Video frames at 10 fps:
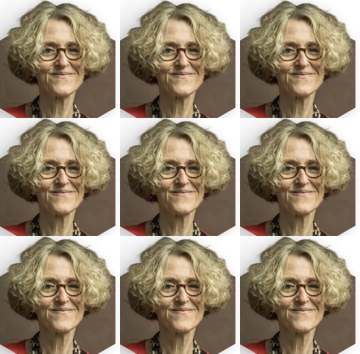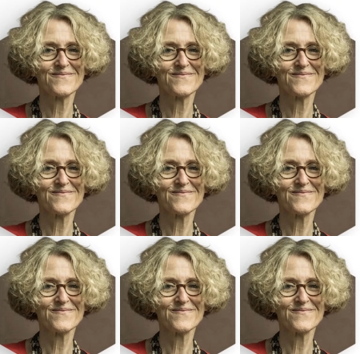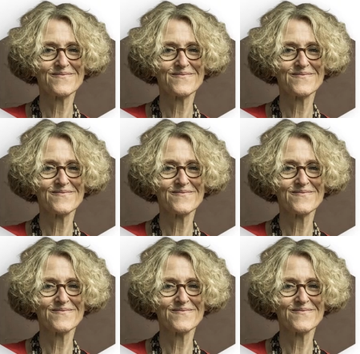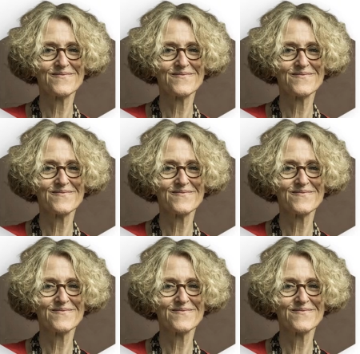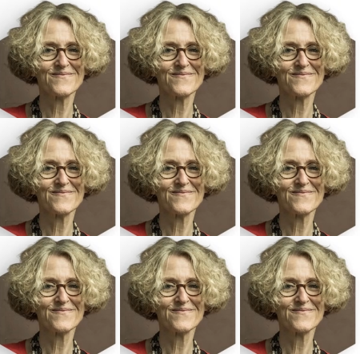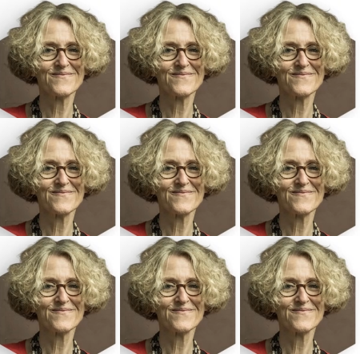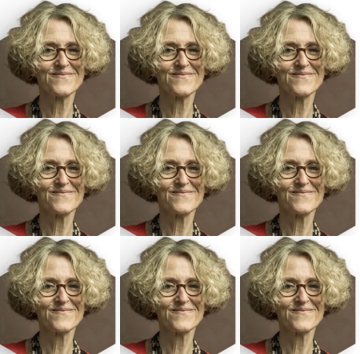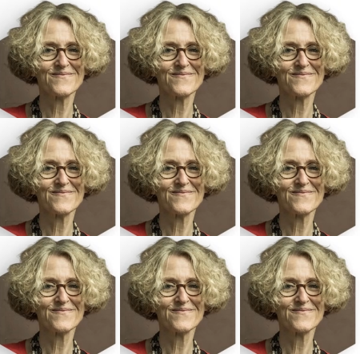[no speech]